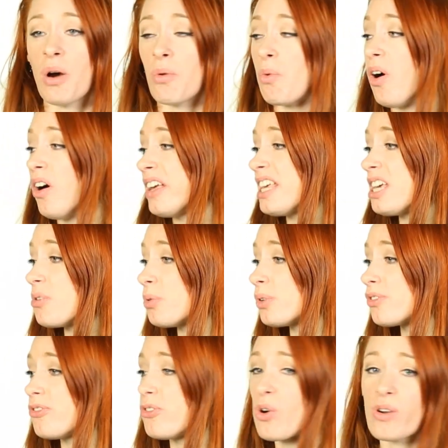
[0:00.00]
Y
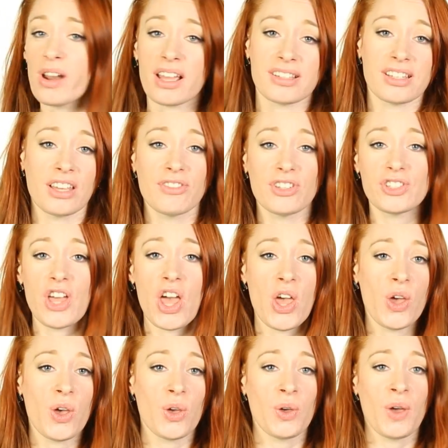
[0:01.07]
equals 4x over
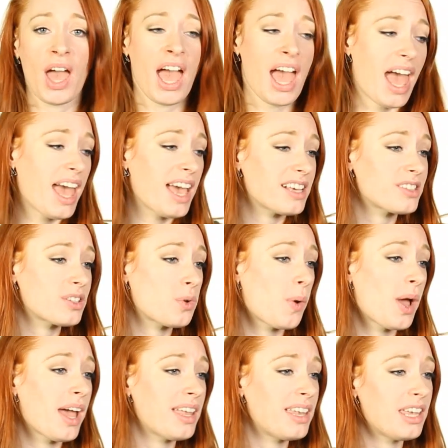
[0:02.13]
2, x
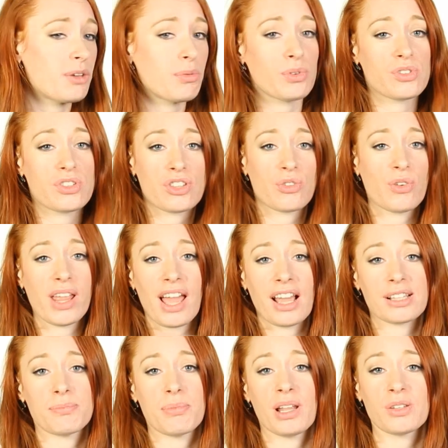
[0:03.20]
squared equals
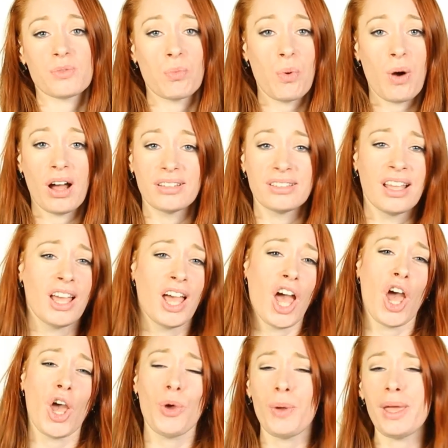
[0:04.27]
3x plus 1.
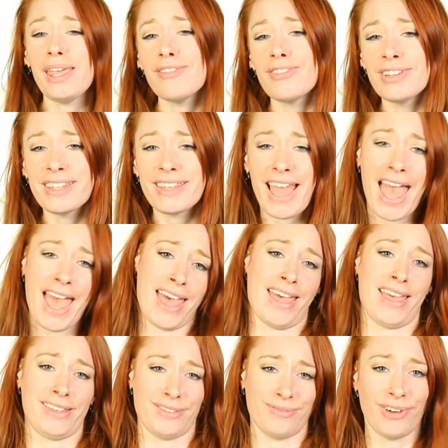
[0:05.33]
Who even
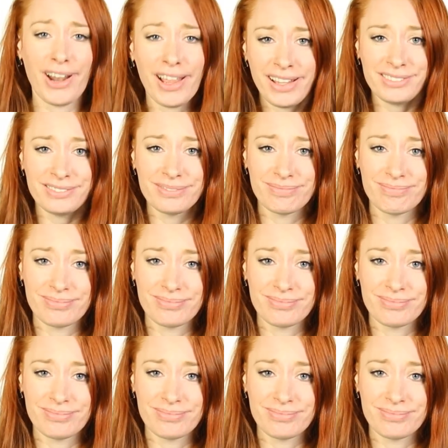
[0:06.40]
cares, right?